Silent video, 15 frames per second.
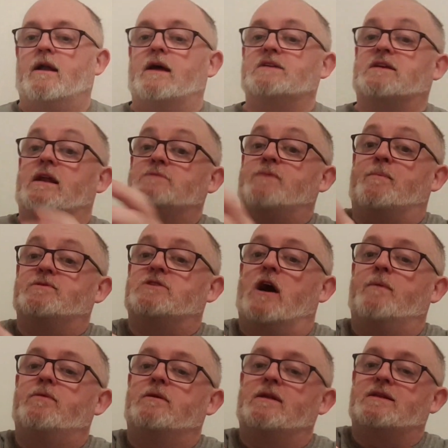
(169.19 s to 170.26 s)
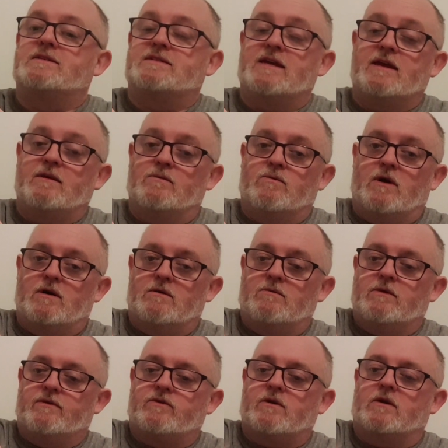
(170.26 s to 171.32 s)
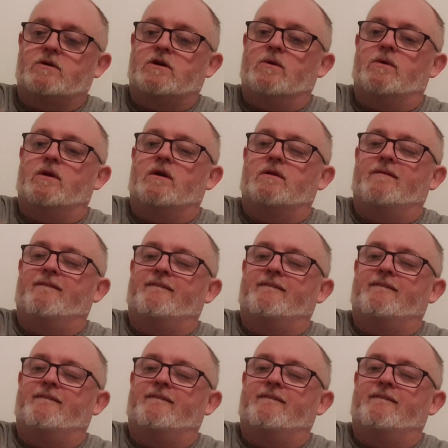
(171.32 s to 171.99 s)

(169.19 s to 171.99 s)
So let's pop the top, let's see what we've got going on.